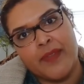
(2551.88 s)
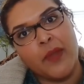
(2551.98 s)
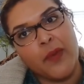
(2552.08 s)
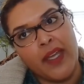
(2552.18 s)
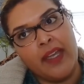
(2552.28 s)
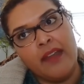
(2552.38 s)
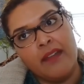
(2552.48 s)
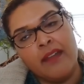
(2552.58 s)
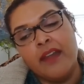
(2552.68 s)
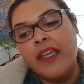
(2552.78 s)
okay?
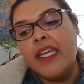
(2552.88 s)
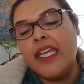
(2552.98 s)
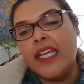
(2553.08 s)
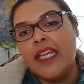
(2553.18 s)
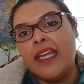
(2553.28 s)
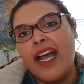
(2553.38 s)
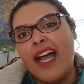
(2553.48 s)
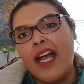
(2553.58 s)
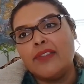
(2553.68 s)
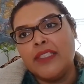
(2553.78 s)
In
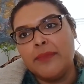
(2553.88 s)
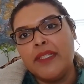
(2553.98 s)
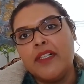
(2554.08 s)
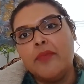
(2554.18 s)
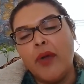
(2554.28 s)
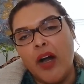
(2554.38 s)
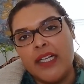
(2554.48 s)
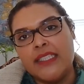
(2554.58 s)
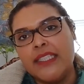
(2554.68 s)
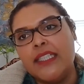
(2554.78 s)
our typical
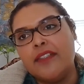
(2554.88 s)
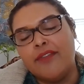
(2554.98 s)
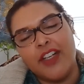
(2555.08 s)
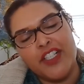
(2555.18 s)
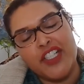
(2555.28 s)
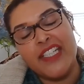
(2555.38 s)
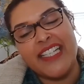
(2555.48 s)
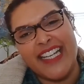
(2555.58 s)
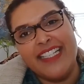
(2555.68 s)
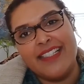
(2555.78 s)
marketing conversion
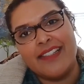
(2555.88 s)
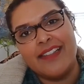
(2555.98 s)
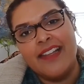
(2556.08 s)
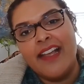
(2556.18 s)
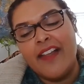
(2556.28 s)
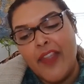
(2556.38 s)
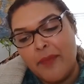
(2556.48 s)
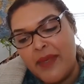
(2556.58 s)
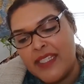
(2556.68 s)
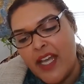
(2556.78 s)
rates, that
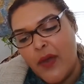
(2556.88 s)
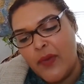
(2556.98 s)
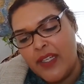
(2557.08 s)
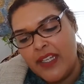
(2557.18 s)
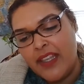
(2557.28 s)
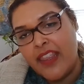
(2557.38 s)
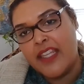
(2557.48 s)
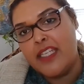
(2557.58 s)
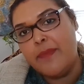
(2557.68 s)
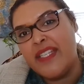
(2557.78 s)
means only
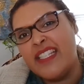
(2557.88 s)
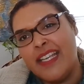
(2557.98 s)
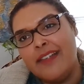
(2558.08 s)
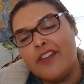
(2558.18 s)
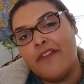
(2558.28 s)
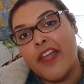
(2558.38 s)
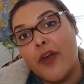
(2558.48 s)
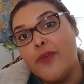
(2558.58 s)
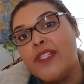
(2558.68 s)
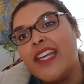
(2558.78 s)
30% of
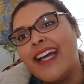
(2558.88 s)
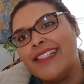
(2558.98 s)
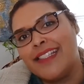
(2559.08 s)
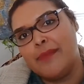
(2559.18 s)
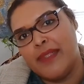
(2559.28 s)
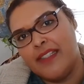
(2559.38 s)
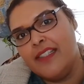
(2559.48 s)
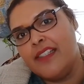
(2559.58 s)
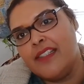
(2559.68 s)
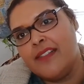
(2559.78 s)
those
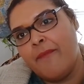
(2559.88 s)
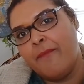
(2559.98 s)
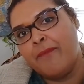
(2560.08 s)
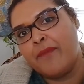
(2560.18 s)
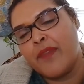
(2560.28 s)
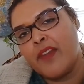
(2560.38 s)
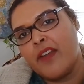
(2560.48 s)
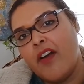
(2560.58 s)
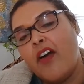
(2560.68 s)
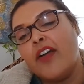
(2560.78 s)
customers
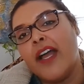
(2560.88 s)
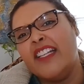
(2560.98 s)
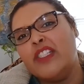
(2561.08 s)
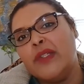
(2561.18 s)
are going to